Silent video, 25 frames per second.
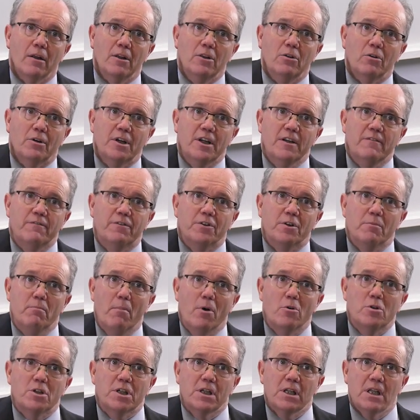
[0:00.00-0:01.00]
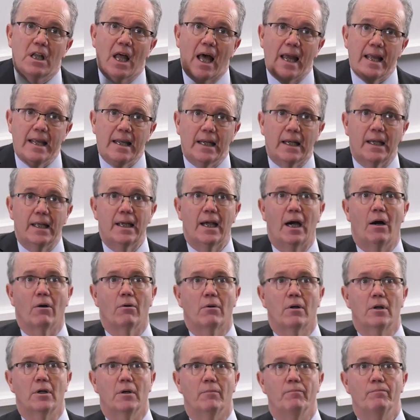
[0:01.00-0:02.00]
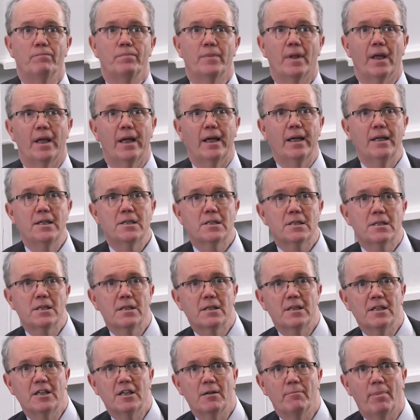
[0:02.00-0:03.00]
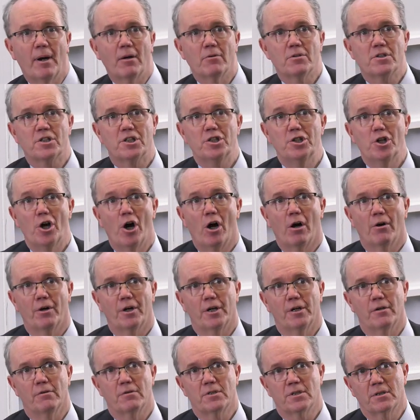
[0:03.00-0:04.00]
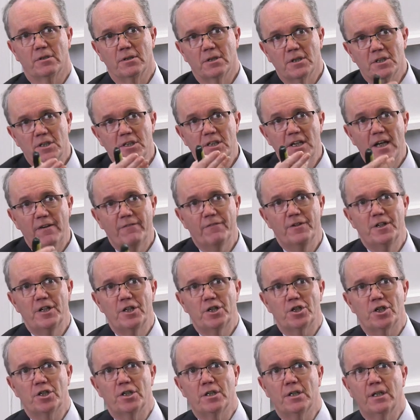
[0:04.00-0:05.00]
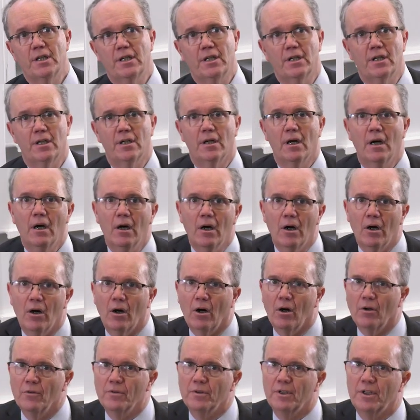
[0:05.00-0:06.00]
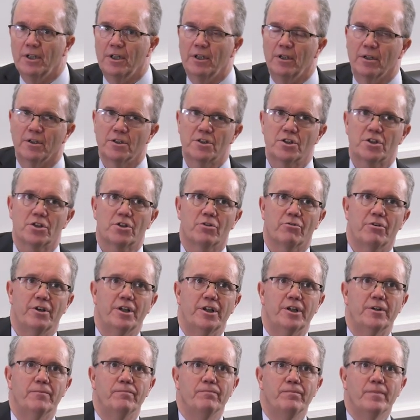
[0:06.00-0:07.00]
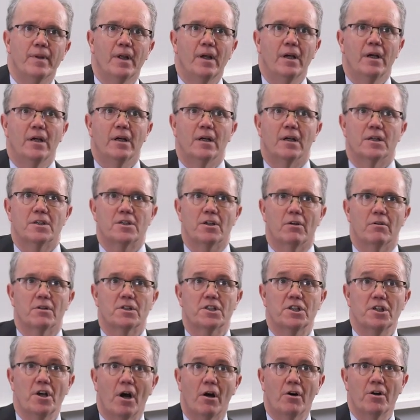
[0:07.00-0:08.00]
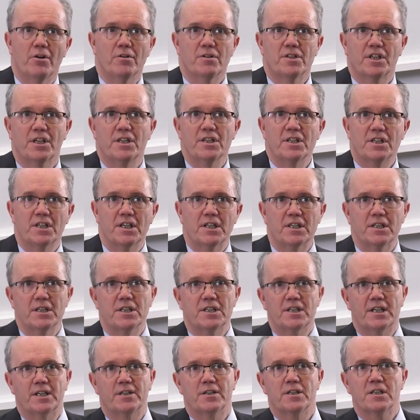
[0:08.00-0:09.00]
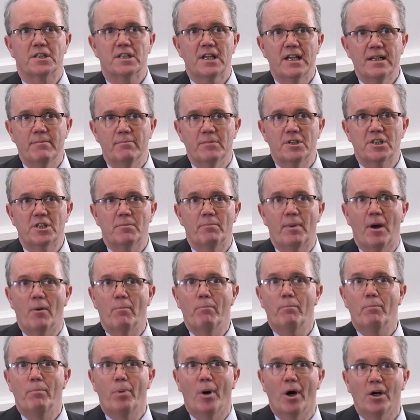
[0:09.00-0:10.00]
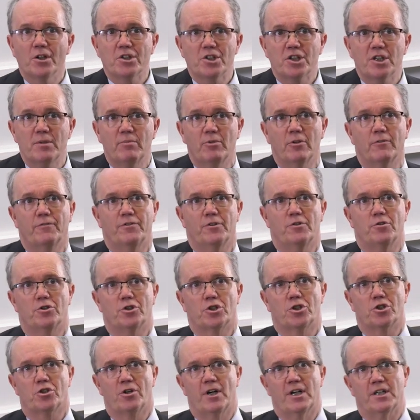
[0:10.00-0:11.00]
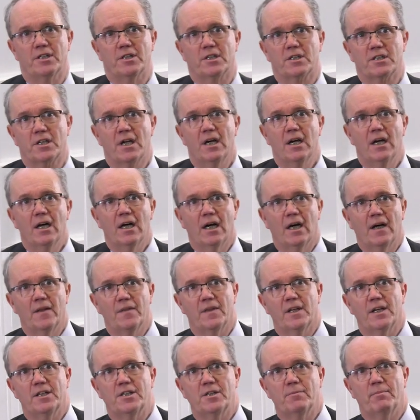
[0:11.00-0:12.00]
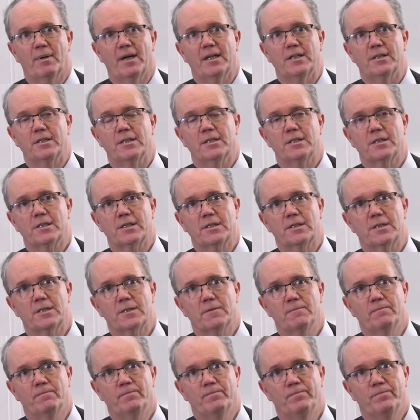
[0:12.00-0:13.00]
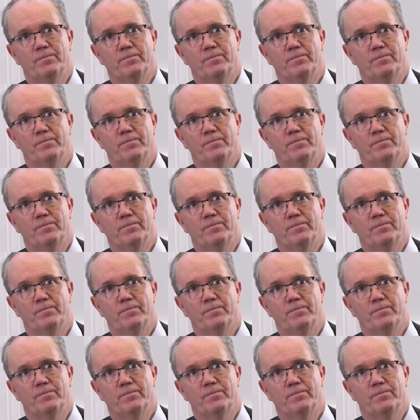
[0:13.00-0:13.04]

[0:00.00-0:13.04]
looking for the most likely outcome is to think about scenarios. And there's a definition here on the screen. So a scenario is a consistent set of statements about possible future trends and their dependencies.